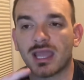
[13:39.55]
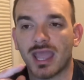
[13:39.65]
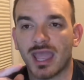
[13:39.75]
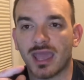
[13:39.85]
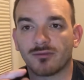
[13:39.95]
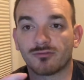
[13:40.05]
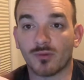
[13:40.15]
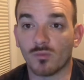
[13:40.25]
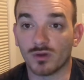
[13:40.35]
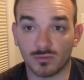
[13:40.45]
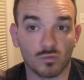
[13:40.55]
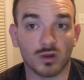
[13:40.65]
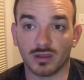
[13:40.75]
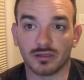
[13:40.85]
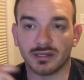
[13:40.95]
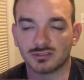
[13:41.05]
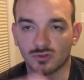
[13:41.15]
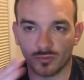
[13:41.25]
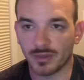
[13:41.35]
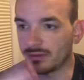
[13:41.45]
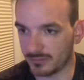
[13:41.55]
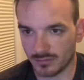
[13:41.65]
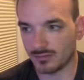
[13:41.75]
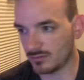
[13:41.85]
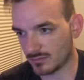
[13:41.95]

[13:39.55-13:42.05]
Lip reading: And from what one of the ladies told me